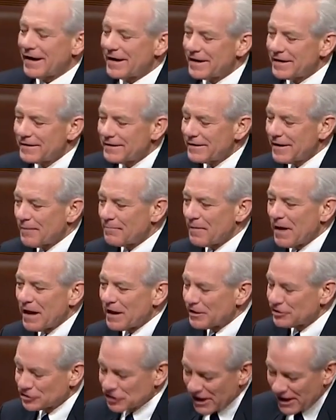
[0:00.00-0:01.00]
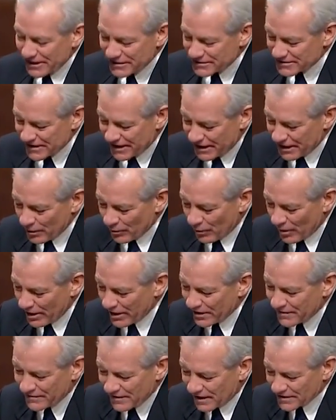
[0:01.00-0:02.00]
I apologize to anyone
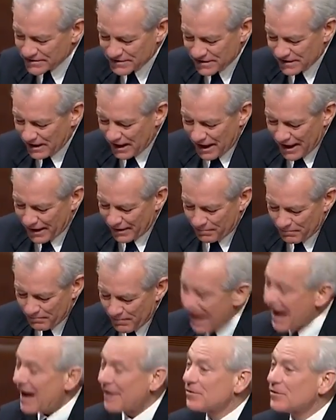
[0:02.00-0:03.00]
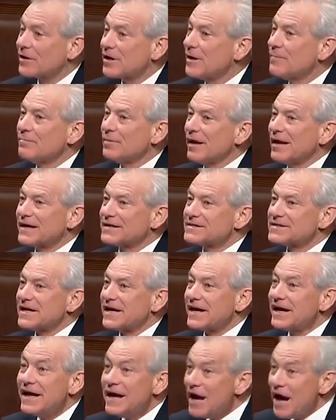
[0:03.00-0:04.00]
that doesn't like math or
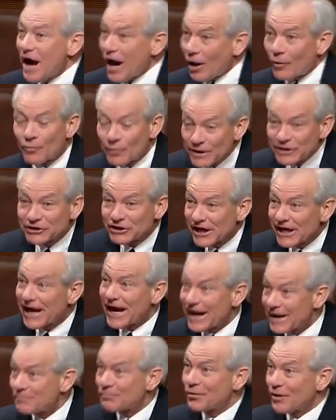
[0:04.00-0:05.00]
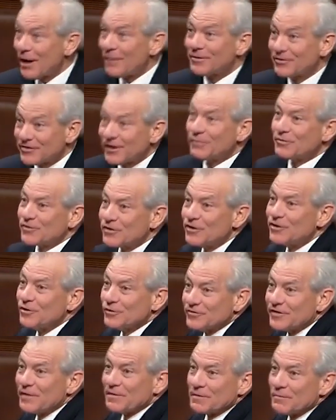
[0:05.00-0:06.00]
complexity. Originally, I had promised I was going to
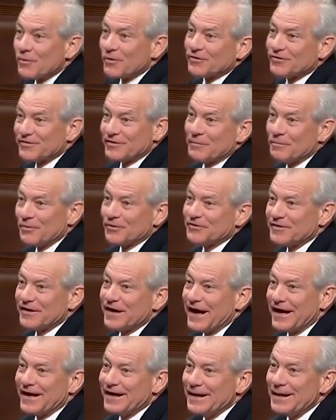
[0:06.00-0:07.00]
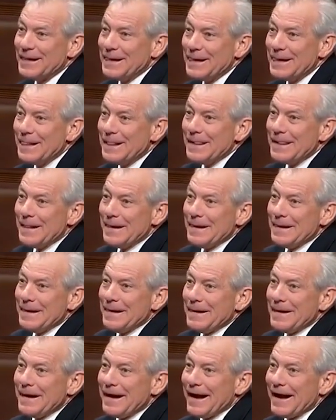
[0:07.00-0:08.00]
do something more simple tonight,
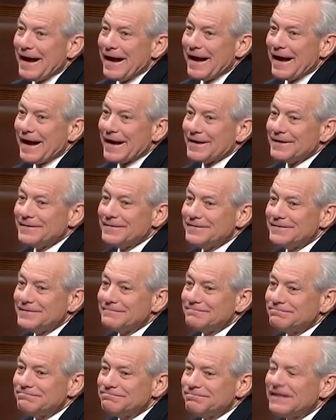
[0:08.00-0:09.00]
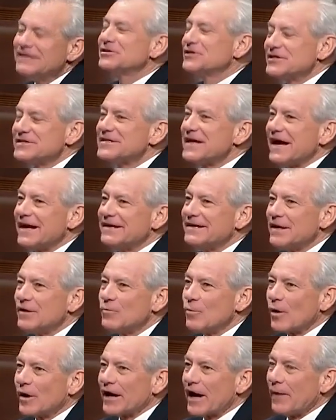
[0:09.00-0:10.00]
and let's just say it
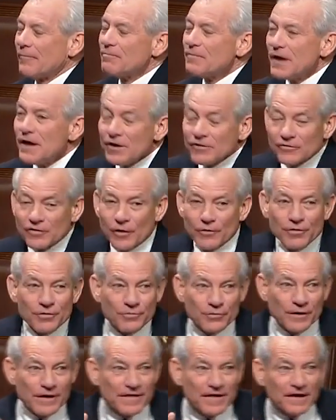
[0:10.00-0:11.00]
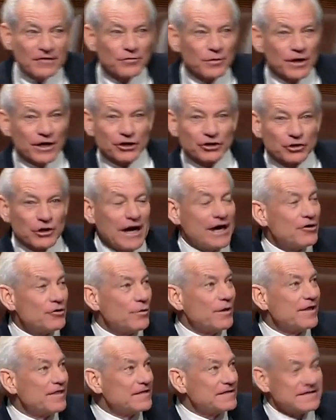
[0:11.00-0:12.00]
didn't work out. So, the three things we're going to try
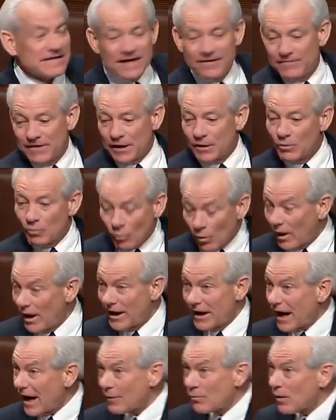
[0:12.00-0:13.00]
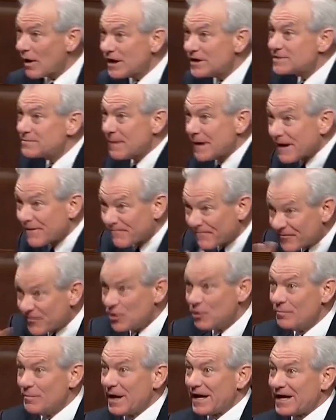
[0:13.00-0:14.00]
doing this evening one, I want to spend a
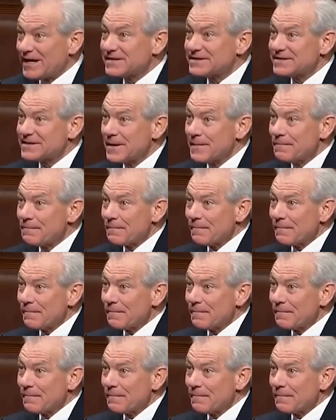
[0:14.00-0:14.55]
few minutes